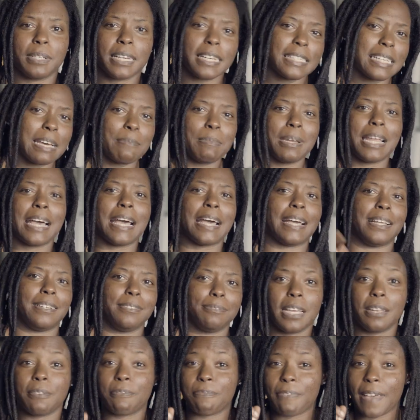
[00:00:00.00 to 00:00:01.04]
because I'm not.
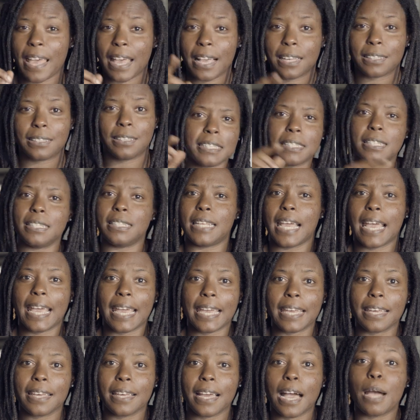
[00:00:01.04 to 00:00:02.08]
In fact,
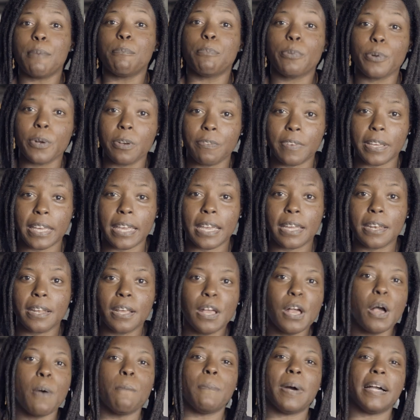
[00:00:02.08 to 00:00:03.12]
today, I'm proving it
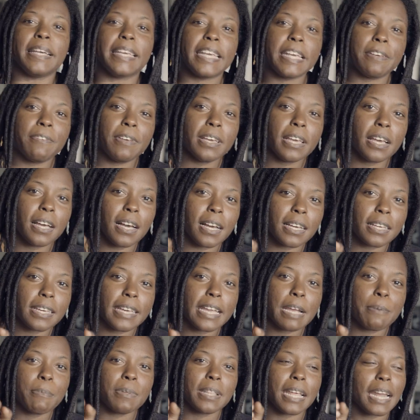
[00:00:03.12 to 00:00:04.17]
by giving a
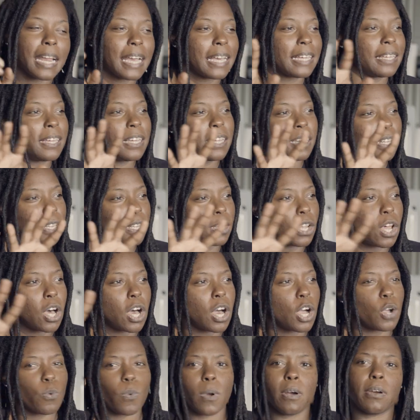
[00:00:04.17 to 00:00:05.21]
camera that I
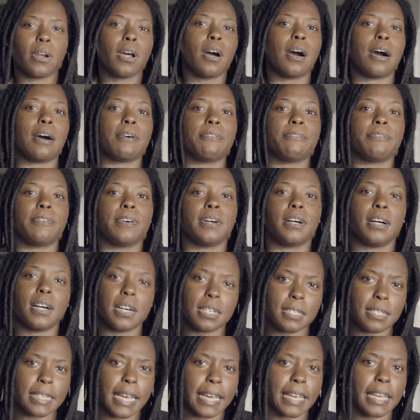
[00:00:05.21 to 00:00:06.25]
long wrote off a
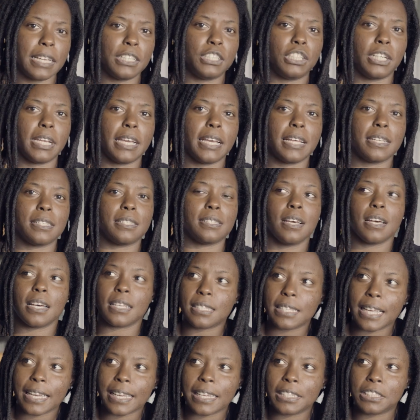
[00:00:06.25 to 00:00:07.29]
second chance. A
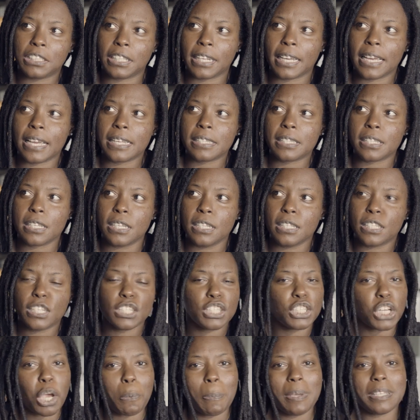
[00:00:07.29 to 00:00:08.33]
second chance to
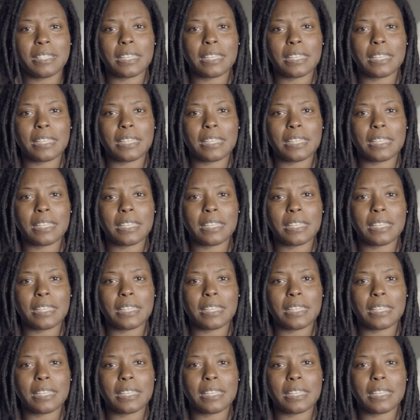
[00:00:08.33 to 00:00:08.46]
show me